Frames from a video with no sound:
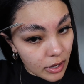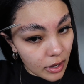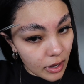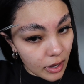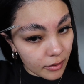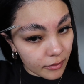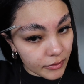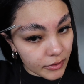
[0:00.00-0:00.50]

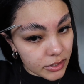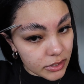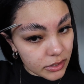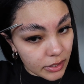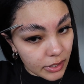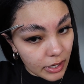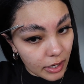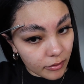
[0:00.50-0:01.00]

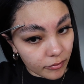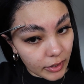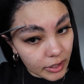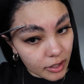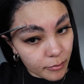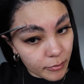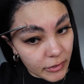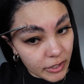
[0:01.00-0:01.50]
Obviously, I
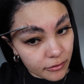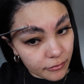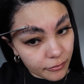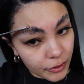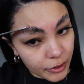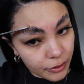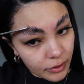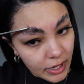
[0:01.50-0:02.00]
recommend
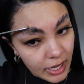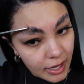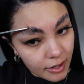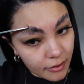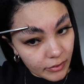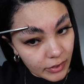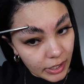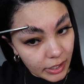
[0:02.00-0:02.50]
for you to
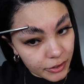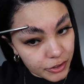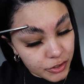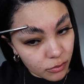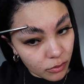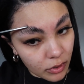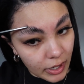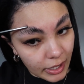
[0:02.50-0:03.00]
have
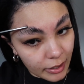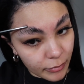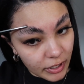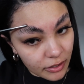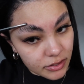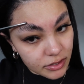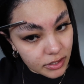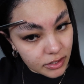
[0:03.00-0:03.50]
actual
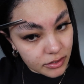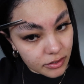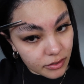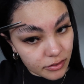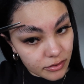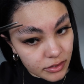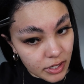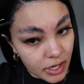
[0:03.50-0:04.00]
eyebrow
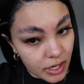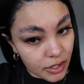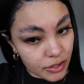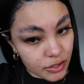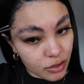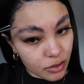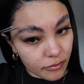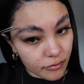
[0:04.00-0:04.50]
scissors.
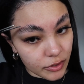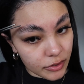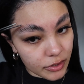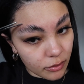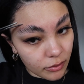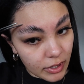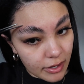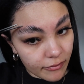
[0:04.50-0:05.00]
So if you
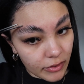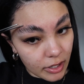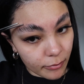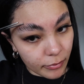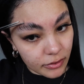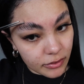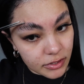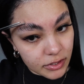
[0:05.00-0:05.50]
don't have
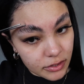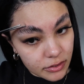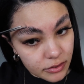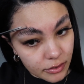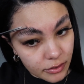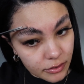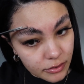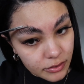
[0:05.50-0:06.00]
eyebrow
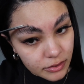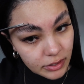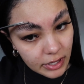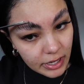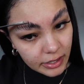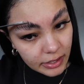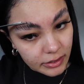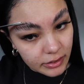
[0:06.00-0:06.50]
scissors
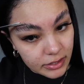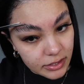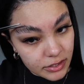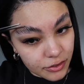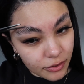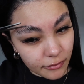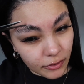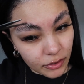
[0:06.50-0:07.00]
and this is
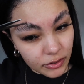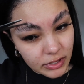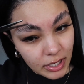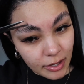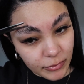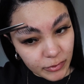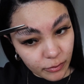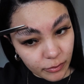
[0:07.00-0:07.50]
your first
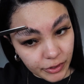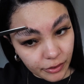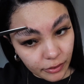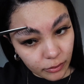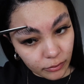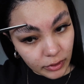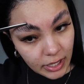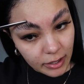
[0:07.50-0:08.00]
time doing your
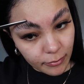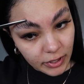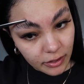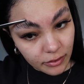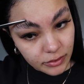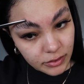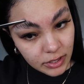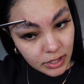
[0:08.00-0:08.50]
own
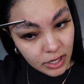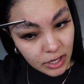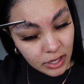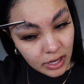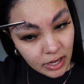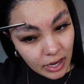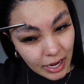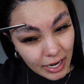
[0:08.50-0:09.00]
eyebrows,
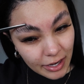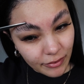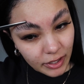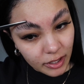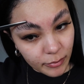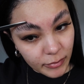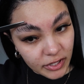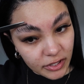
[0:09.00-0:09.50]
I
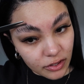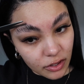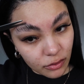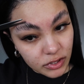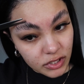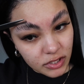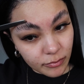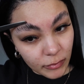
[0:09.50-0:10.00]
recommend
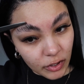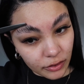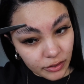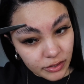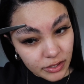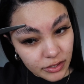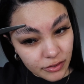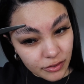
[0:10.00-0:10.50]
those smaller
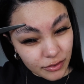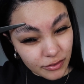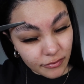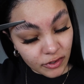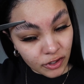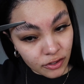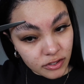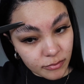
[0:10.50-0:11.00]
scissors
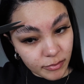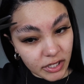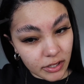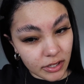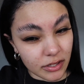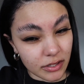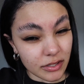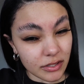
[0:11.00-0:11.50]
first,
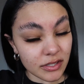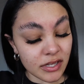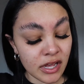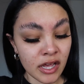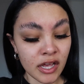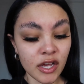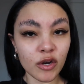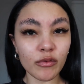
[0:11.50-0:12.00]
because
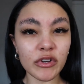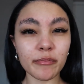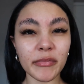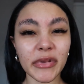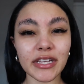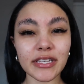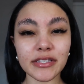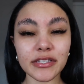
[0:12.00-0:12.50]
with
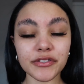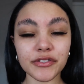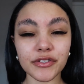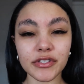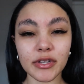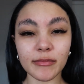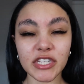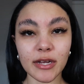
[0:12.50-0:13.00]
big scissors,
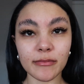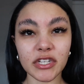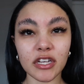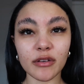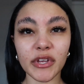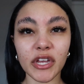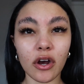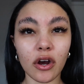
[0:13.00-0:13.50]
sometimes it
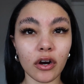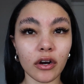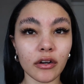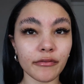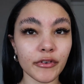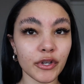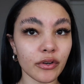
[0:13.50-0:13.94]
could be hard for you